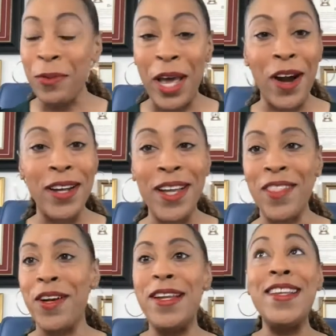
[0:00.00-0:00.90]
way or
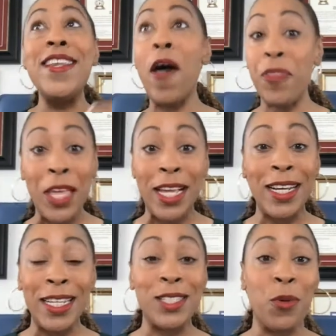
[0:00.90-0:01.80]
another. Nothing
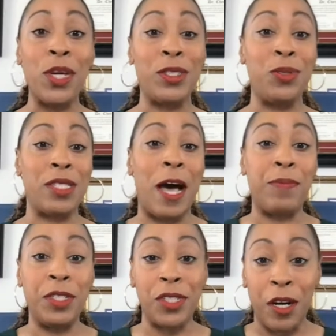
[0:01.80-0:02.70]
is going to stop
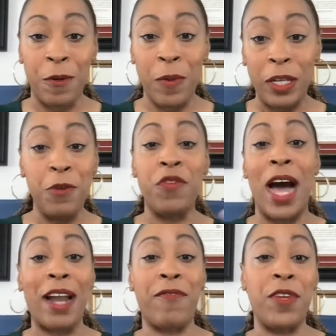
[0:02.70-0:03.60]
the show. And you've
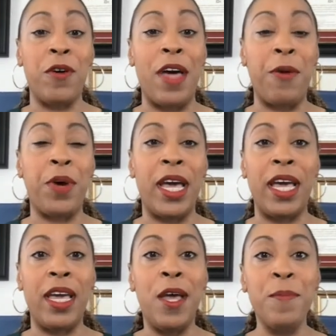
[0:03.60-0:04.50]
got to feel that
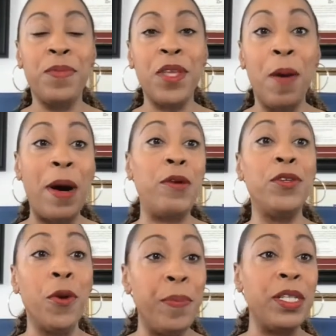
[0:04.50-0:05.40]
way about
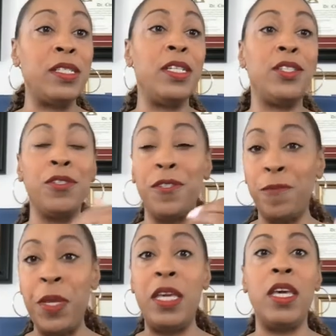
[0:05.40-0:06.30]
your business, your
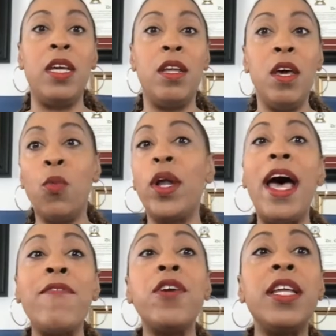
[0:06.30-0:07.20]
speaking,
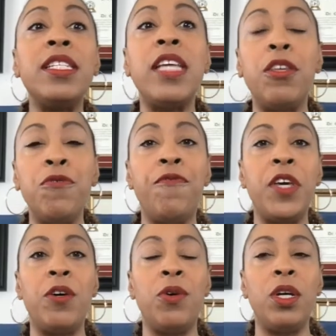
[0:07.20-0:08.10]
whatever it is that you
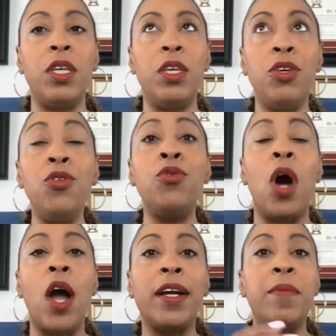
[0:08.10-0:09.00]
feel you
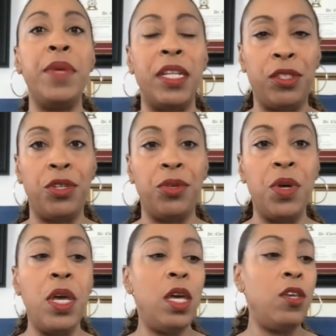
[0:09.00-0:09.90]
are committed to.
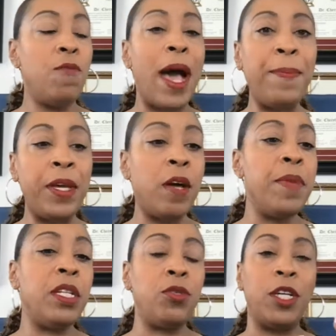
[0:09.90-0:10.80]
You might be
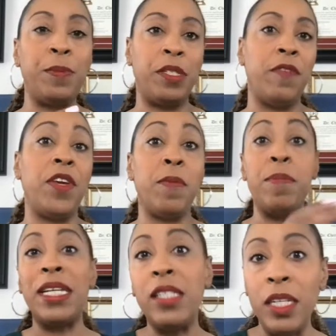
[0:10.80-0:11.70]
committed to a specific
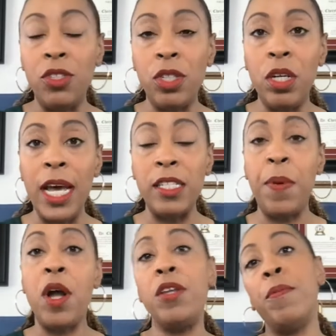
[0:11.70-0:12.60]
message as a
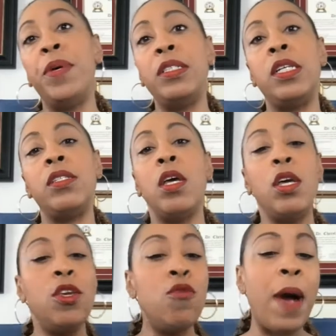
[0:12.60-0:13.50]
part of your business.
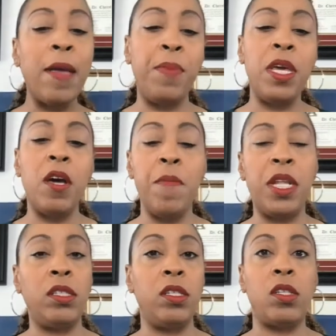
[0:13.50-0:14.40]
You might be
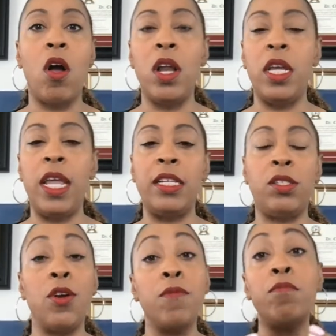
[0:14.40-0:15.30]
committed to starting a
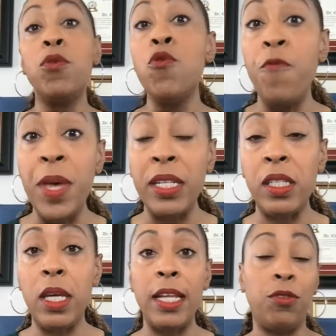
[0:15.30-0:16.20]
certain movement
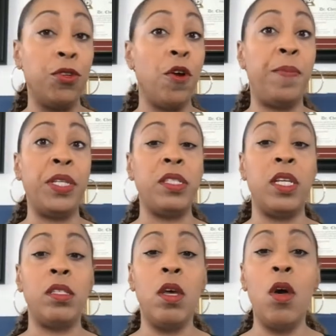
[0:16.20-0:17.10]
through your
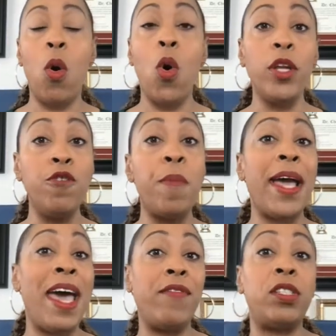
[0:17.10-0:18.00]
business, or you might
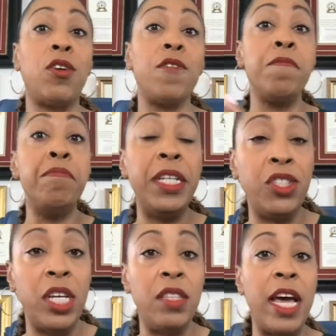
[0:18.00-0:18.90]
have a certain
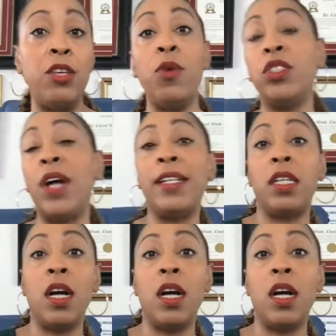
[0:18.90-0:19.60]
mission that you are trying to